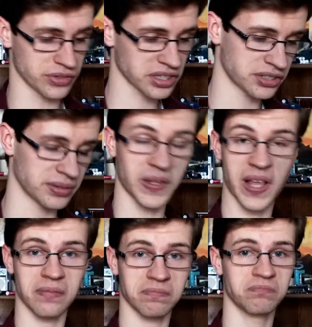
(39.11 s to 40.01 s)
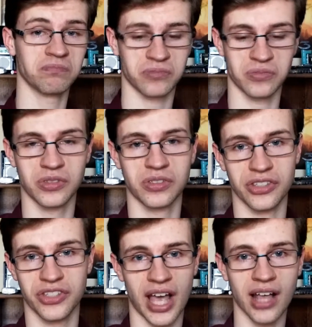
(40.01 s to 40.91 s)
There's actually a lot,
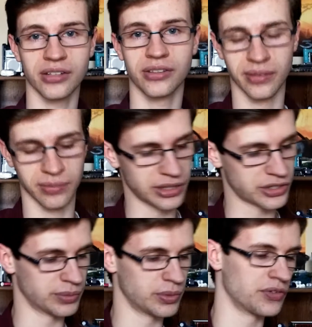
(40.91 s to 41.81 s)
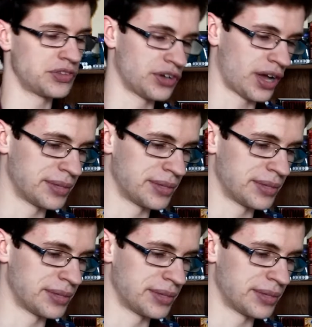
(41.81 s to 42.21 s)
solid list of movies here.